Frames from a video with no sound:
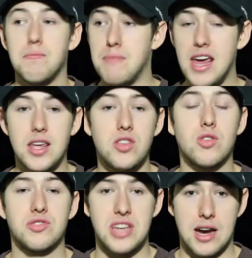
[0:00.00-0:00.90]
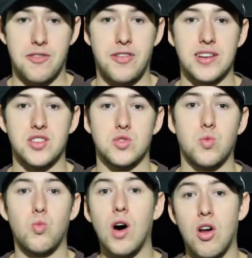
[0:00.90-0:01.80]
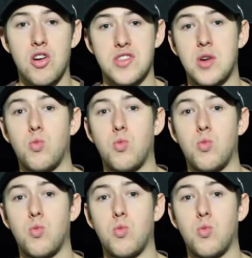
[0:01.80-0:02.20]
Making those sacrifices. What are they?